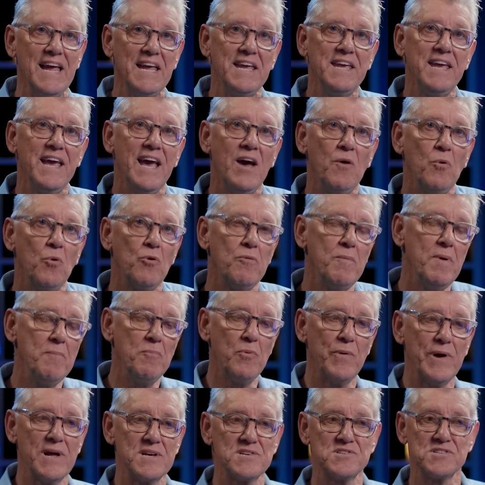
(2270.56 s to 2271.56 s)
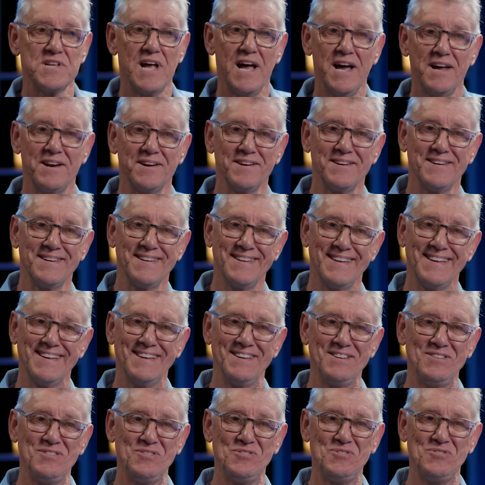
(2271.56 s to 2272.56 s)
Yeah, well, remember when I started,
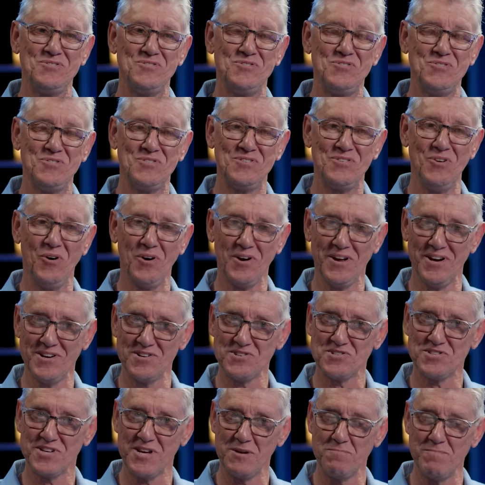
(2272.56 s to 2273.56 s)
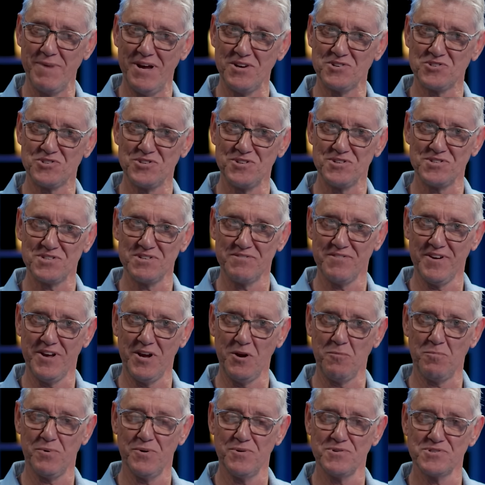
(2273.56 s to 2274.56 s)
you're not going to see mentions of
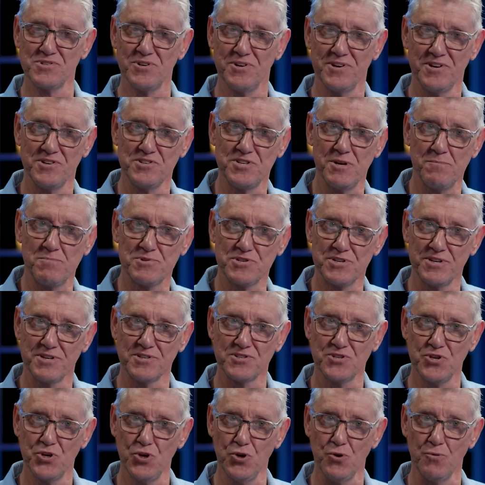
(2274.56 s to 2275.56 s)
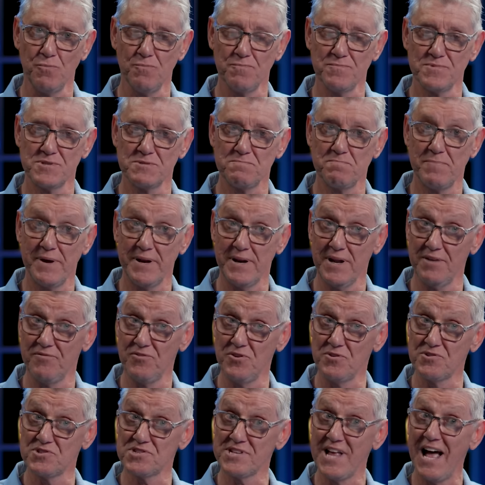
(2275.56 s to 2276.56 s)
Hebrews on Egyptian tombs, but if
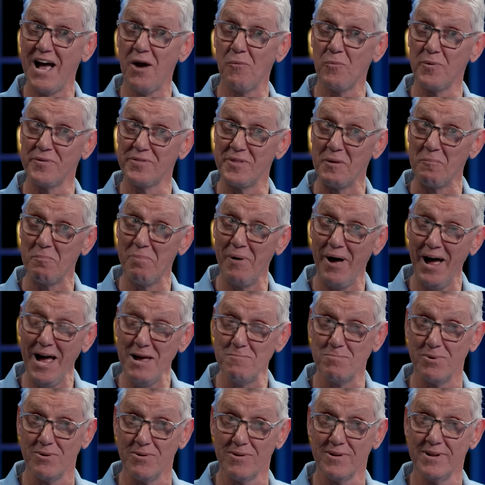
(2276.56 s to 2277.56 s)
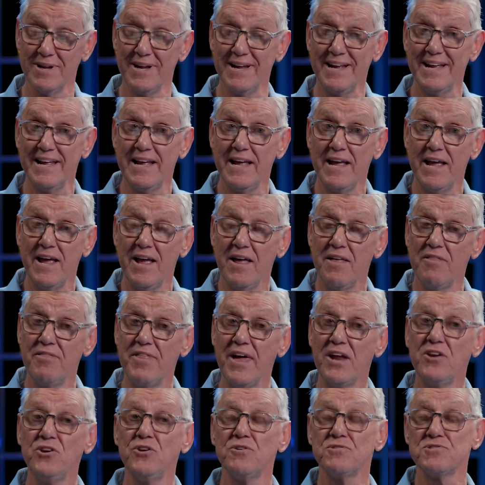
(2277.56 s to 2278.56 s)
you start with the Bible,
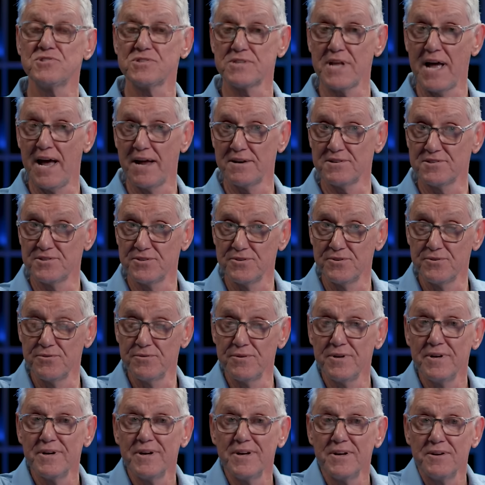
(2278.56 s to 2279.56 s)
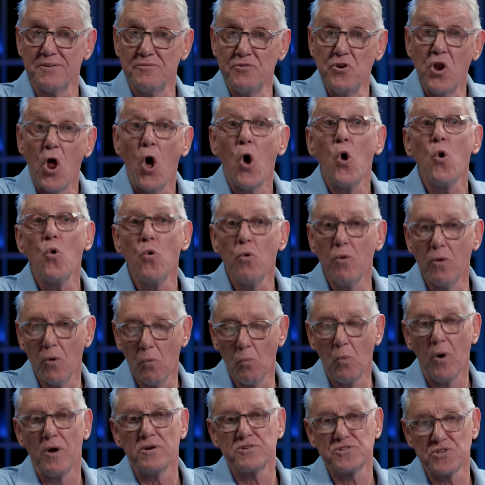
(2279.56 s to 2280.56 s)
then you start to know
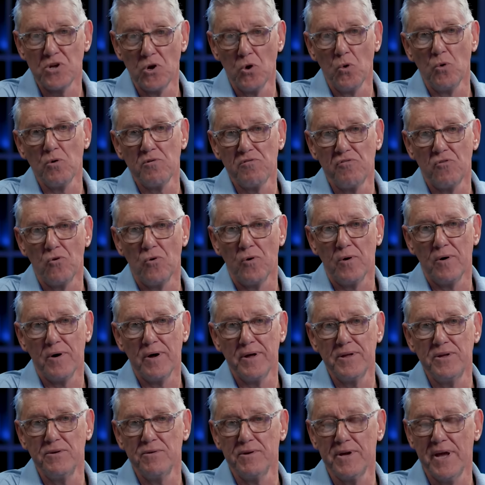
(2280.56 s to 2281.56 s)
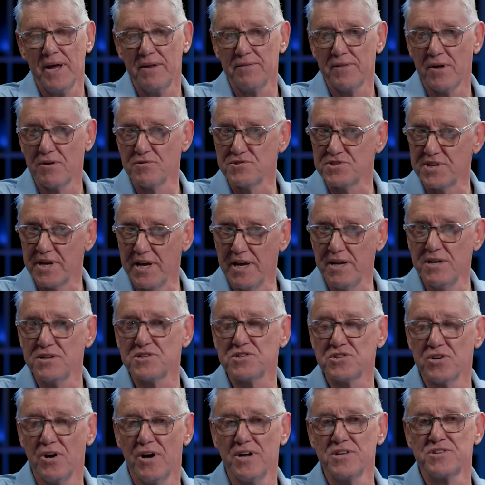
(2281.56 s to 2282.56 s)
what to look for. You get those
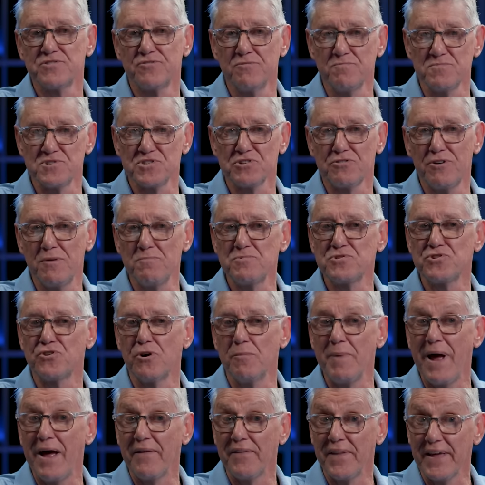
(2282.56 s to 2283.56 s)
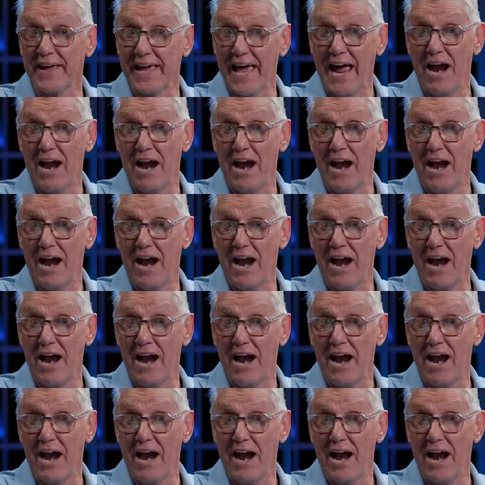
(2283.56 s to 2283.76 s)
insights from scripture about the